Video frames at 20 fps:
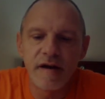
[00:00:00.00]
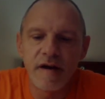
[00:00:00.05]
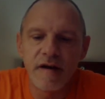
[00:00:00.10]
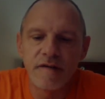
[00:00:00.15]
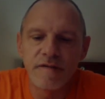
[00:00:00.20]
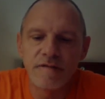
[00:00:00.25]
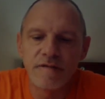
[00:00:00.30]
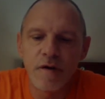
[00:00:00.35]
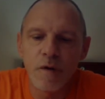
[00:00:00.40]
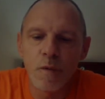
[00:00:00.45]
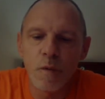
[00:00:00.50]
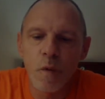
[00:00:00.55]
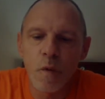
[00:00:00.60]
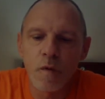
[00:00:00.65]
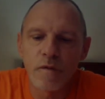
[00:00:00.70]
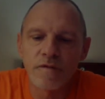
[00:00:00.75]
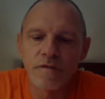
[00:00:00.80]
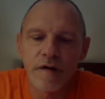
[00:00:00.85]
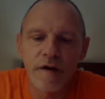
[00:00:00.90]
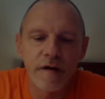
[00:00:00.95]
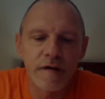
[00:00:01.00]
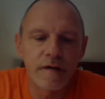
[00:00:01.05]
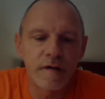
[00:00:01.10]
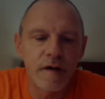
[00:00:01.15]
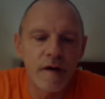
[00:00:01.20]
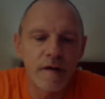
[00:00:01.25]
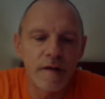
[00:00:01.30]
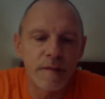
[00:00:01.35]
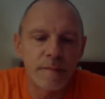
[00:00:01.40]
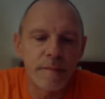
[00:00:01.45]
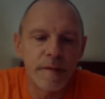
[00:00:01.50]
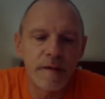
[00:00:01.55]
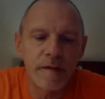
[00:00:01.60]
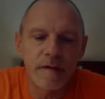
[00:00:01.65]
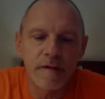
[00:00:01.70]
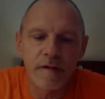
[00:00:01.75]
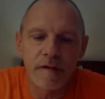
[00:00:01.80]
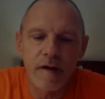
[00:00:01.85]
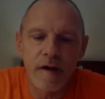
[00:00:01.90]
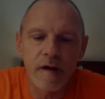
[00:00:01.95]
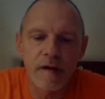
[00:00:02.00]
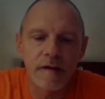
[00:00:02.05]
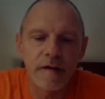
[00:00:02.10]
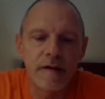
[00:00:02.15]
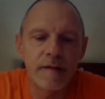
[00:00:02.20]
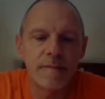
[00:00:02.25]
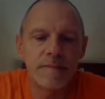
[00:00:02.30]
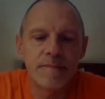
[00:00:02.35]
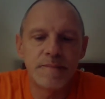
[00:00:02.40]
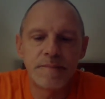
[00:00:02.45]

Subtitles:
of warfare on the American continent.